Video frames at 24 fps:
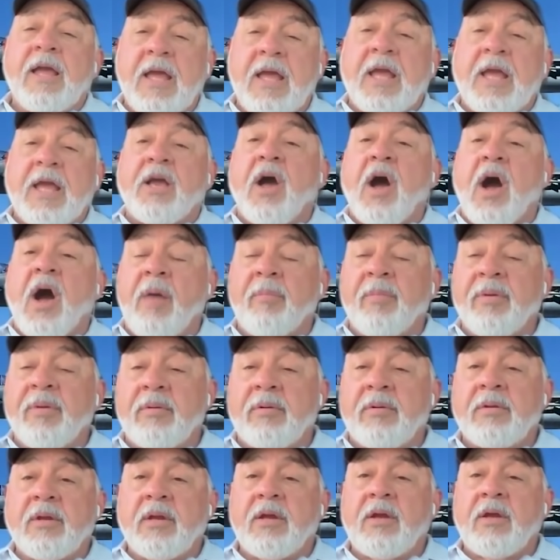a
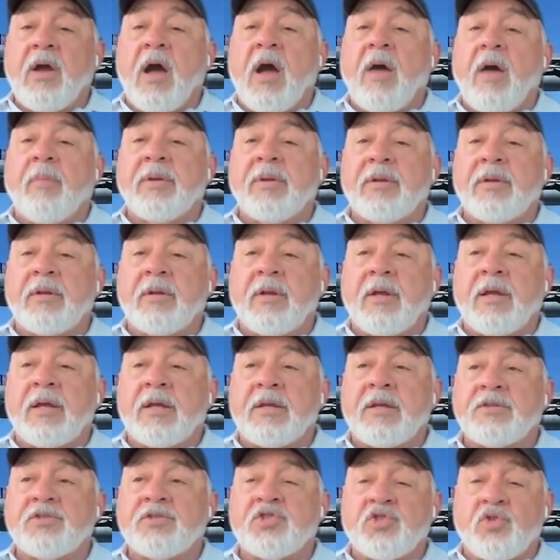common, common
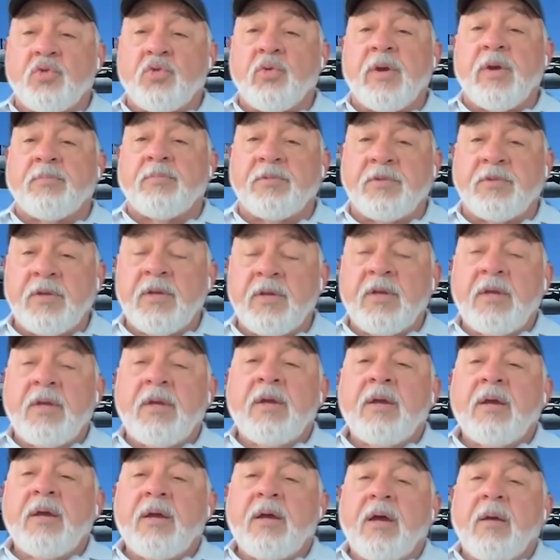uh, script
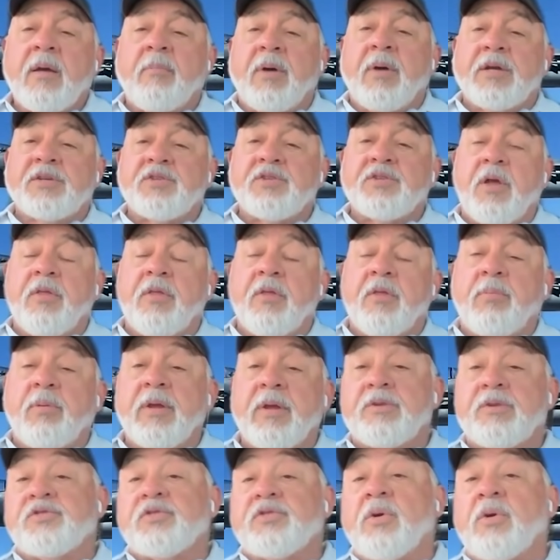amongst all the players.